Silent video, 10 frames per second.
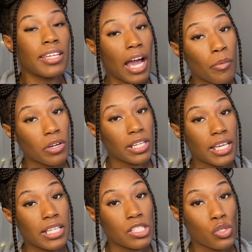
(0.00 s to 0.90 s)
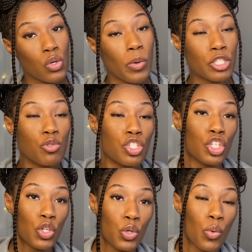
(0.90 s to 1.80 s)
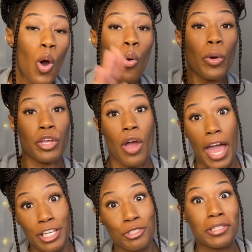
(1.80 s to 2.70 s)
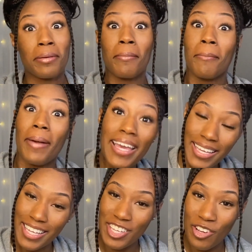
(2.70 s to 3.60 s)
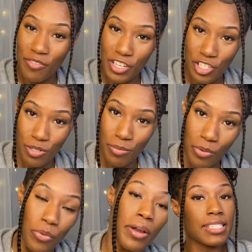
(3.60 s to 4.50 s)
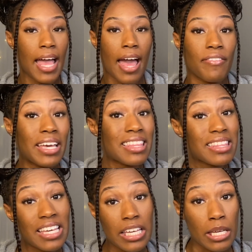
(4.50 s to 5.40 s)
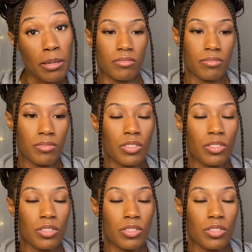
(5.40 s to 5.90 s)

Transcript: Now we're going to get into what you should do when you're actually making your vision boards. Have a theme.